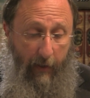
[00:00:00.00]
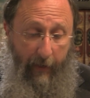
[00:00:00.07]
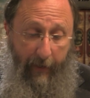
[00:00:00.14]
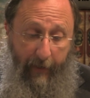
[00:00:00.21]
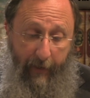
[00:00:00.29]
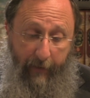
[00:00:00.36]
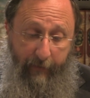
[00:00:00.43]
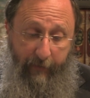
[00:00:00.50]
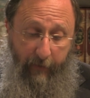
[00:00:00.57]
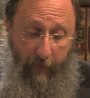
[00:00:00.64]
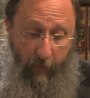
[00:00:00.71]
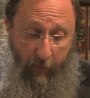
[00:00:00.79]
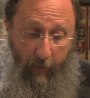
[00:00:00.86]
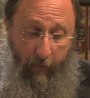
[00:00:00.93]
And
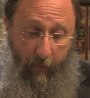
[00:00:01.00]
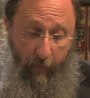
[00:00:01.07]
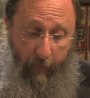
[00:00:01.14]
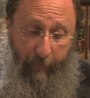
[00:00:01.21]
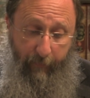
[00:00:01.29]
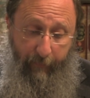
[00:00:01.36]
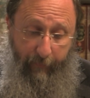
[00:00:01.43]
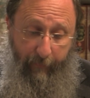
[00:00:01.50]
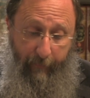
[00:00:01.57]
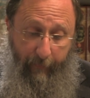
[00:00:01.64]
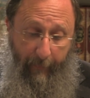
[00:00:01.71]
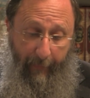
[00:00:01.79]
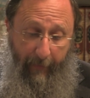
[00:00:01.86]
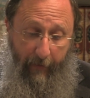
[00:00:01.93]
you know,
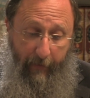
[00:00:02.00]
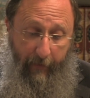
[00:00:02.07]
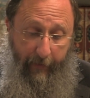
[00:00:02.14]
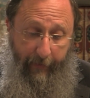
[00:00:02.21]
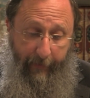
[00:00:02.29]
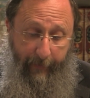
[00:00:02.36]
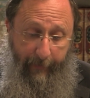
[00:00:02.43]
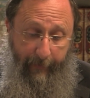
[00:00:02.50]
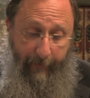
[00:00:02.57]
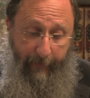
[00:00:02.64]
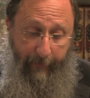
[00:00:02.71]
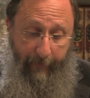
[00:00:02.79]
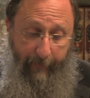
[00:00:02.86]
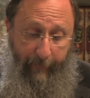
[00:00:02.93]

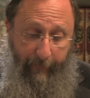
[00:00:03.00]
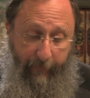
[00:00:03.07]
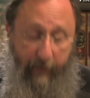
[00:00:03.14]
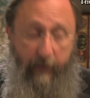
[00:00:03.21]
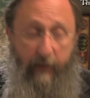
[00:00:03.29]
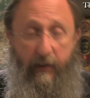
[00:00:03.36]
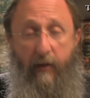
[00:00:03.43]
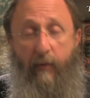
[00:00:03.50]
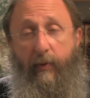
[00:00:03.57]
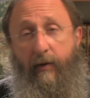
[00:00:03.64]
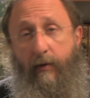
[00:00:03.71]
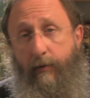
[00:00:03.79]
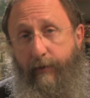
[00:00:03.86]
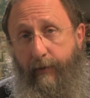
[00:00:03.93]
uh, there's a death
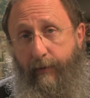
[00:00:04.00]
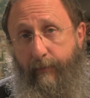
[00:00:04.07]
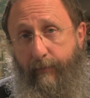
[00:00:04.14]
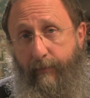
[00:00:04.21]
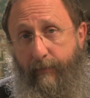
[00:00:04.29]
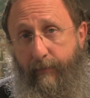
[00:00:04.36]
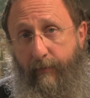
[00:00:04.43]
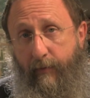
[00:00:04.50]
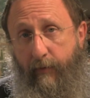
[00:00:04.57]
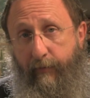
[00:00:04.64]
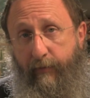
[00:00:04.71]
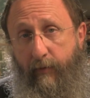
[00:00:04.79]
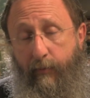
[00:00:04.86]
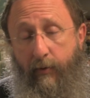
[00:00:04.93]
penalty
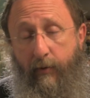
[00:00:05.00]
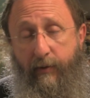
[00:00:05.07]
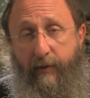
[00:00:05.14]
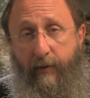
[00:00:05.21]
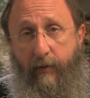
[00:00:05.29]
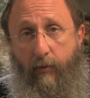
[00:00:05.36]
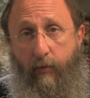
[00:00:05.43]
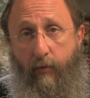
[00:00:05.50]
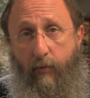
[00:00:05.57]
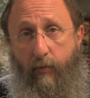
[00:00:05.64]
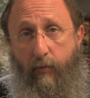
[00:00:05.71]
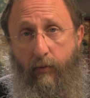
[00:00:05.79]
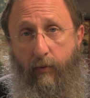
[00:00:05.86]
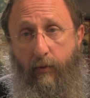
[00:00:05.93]
for a person
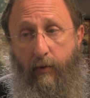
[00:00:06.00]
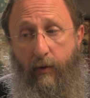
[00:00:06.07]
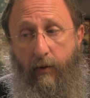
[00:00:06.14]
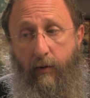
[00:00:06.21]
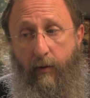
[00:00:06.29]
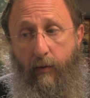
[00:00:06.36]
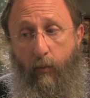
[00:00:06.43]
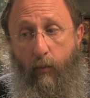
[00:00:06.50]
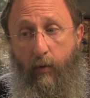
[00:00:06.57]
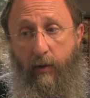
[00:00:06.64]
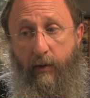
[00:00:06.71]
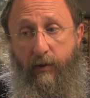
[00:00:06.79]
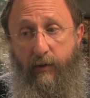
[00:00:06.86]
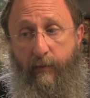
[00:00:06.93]
who
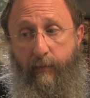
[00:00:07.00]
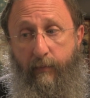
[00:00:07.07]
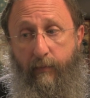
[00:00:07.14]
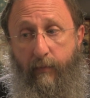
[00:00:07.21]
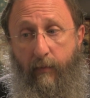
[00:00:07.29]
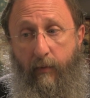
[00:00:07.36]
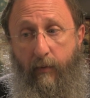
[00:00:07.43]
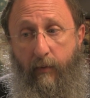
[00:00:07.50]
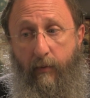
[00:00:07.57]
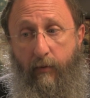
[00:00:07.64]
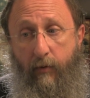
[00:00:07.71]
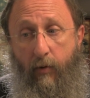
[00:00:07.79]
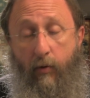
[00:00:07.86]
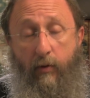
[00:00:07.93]
was
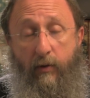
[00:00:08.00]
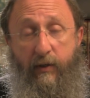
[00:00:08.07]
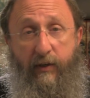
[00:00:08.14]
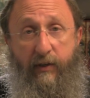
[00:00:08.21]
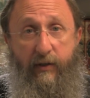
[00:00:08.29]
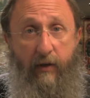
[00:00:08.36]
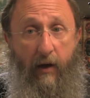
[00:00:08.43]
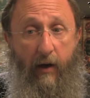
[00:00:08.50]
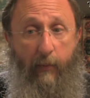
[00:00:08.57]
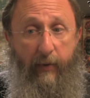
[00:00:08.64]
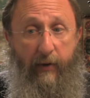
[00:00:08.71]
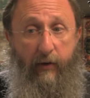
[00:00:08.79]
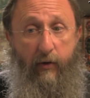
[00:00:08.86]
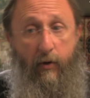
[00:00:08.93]
told to
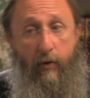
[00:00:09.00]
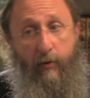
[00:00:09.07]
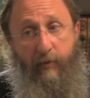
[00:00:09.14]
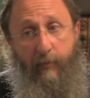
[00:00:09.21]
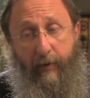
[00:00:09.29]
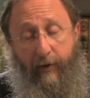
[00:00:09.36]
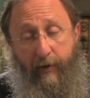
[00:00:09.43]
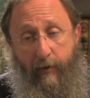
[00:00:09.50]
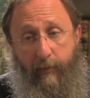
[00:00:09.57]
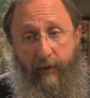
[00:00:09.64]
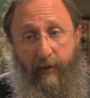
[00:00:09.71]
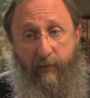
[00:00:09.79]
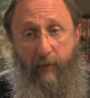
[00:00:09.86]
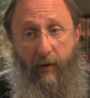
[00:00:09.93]
stop and knows better,
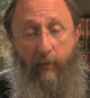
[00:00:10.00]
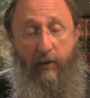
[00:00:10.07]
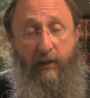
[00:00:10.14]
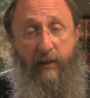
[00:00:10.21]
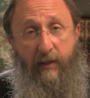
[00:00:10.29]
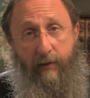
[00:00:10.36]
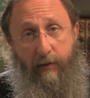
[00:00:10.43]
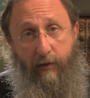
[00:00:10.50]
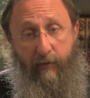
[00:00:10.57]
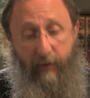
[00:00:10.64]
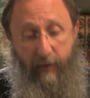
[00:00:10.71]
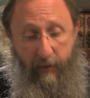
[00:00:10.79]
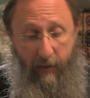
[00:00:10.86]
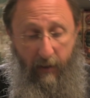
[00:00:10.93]
but is publicly
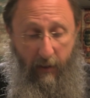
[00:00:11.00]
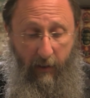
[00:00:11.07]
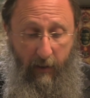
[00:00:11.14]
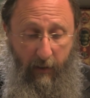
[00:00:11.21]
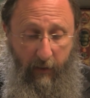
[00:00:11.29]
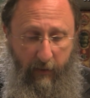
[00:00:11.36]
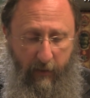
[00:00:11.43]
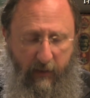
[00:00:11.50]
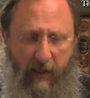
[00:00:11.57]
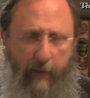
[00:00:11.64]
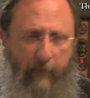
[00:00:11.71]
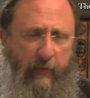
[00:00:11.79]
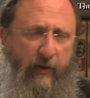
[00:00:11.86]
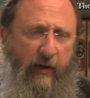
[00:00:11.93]
desecrating the
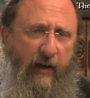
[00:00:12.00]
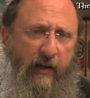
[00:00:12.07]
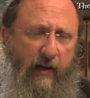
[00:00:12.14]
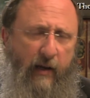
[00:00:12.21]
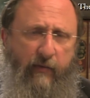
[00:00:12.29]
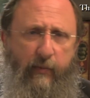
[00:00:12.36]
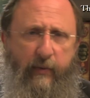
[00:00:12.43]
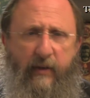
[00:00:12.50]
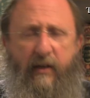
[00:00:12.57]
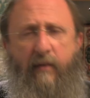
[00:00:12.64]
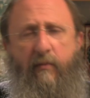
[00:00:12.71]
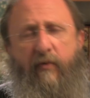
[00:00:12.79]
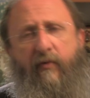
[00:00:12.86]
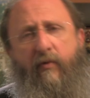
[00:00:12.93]
Sabbath. But it had never been
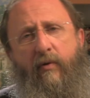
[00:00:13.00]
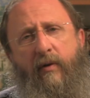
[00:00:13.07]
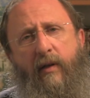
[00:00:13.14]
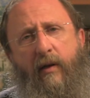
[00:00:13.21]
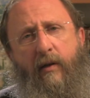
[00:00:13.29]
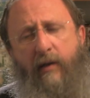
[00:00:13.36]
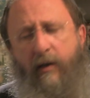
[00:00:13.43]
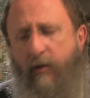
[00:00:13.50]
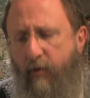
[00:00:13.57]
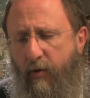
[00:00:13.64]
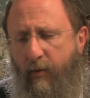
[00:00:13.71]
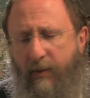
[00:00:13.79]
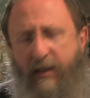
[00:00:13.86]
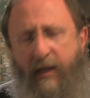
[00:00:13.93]
done before, and they didn't
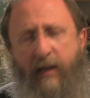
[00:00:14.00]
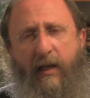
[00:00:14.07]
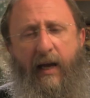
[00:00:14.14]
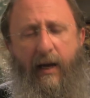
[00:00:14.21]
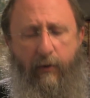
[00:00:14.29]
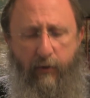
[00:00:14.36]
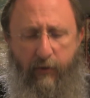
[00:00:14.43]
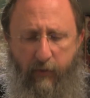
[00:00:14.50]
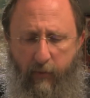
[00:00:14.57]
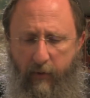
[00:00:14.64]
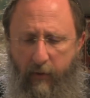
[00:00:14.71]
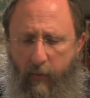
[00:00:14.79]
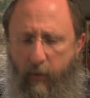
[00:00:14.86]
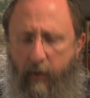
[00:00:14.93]
know exactly how to do
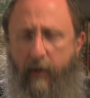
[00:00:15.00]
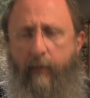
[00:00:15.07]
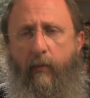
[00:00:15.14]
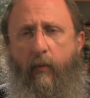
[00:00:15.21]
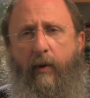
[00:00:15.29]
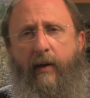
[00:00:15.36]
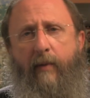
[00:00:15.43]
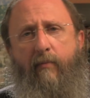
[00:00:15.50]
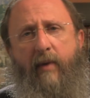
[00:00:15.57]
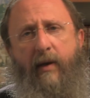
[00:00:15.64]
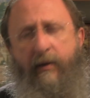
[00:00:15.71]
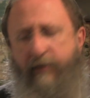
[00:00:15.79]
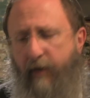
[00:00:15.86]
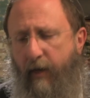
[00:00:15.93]
it and what it, what it
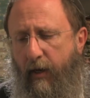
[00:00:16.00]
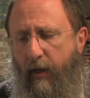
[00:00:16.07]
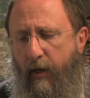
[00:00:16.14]
meant.